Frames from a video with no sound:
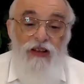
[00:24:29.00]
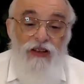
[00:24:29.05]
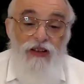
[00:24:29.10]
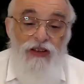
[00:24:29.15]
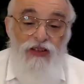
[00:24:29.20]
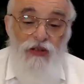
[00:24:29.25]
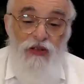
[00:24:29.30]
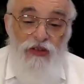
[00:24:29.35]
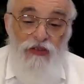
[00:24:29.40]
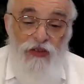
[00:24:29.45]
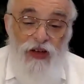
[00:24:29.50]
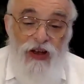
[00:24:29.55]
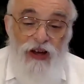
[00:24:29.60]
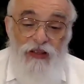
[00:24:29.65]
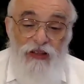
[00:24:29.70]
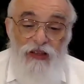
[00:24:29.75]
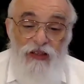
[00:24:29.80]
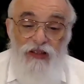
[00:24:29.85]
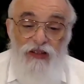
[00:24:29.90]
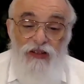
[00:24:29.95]
So the
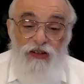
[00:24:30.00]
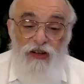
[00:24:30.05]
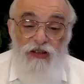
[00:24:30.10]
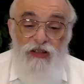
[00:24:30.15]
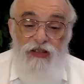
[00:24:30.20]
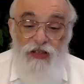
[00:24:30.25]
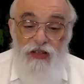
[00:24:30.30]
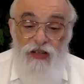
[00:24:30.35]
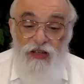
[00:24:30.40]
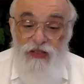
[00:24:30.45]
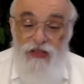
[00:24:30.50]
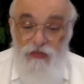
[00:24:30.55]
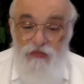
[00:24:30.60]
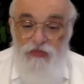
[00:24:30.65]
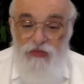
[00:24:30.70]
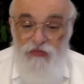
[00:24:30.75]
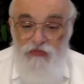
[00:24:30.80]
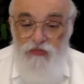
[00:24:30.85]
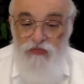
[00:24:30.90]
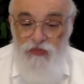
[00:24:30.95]
fact that the Ratzon is,
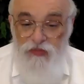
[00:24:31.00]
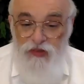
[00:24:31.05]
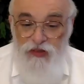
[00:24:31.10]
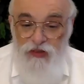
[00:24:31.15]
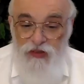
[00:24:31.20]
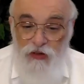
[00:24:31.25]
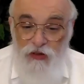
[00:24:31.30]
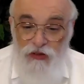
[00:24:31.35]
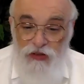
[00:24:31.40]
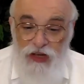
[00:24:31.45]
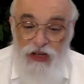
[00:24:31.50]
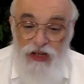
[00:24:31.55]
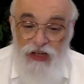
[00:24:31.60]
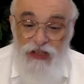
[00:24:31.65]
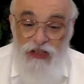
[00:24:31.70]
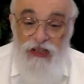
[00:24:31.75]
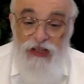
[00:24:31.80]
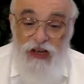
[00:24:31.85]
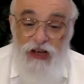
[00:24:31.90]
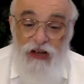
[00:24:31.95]
you know,
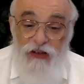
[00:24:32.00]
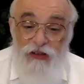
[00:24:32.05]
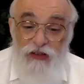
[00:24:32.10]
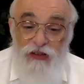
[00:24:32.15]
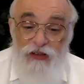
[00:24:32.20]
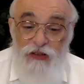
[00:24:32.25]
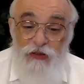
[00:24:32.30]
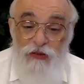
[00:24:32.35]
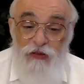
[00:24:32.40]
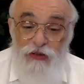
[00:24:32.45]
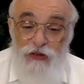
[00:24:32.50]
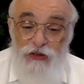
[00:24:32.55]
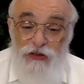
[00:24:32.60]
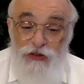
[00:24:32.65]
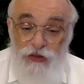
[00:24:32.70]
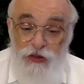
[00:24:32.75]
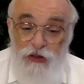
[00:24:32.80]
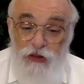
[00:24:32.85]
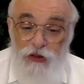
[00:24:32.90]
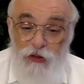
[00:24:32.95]
getting down to
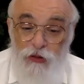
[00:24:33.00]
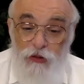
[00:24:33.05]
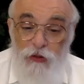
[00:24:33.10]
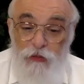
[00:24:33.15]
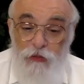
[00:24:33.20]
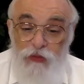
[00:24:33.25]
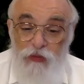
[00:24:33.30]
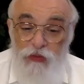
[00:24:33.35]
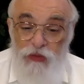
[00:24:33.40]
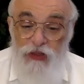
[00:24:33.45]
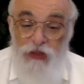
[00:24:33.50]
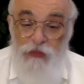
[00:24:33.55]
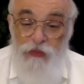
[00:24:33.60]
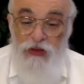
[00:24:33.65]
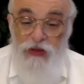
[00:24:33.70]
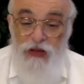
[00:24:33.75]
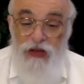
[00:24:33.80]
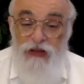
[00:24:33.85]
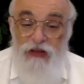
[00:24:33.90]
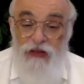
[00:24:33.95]
control,
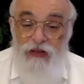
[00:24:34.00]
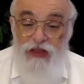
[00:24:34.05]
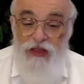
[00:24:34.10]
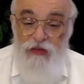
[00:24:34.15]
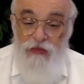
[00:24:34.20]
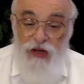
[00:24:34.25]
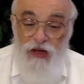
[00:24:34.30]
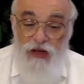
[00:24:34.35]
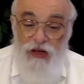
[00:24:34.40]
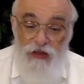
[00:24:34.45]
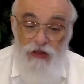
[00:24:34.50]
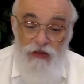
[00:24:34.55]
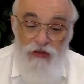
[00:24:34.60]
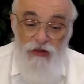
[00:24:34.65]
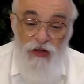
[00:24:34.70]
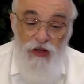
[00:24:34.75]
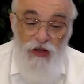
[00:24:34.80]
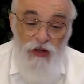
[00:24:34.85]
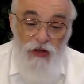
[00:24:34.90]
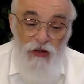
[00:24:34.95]
manipulate the mind,
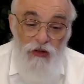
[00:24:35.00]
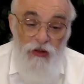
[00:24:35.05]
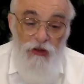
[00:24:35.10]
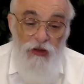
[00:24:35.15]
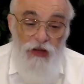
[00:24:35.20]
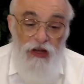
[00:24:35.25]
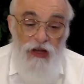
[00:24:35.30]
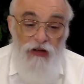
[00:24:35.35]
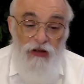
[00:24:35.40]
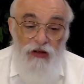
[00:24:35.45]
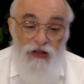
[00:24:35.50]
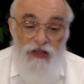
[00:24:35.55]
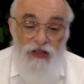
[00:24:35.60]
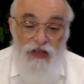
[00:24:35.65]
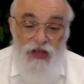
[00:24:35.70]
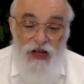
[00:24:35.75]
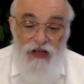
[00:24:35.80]
so it's